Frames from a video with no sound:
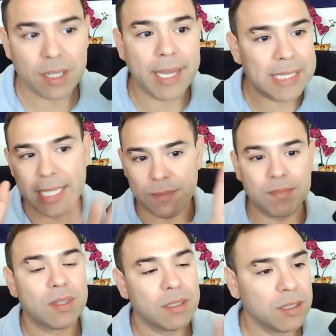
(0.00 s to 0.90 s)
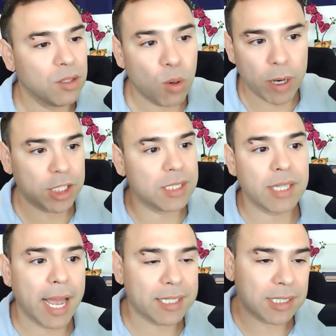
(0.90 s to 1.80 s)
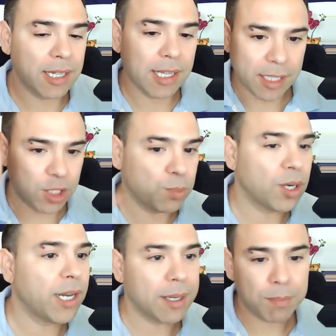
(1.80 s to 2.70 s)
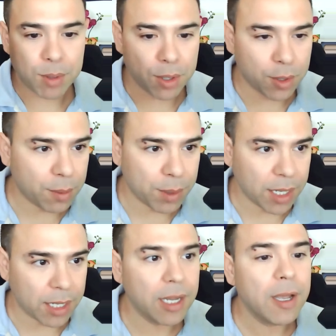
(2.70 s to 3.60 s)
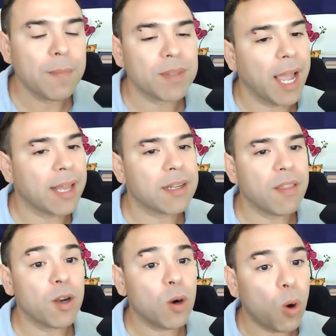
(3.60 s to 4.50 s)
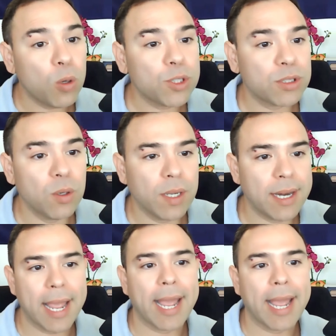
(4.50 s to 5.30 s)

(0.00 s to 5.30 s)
That's it. No questions asked. They just put it in. And they're also going to